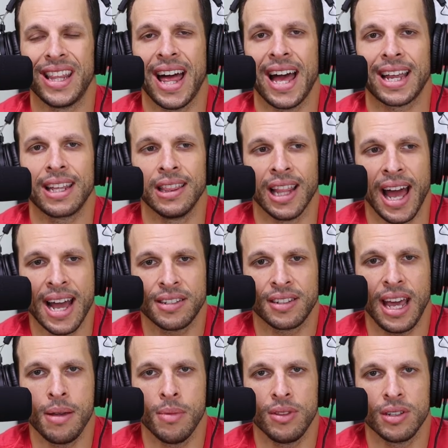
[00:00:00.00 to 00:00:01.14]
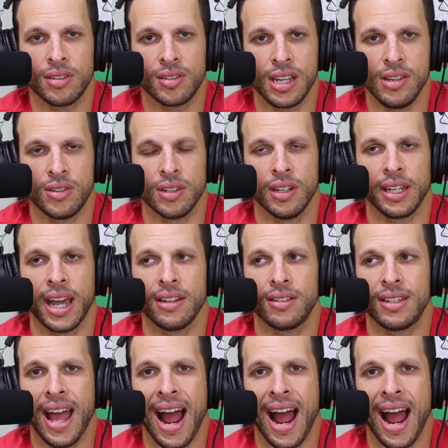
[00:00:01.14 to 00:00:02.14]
that last game of the season against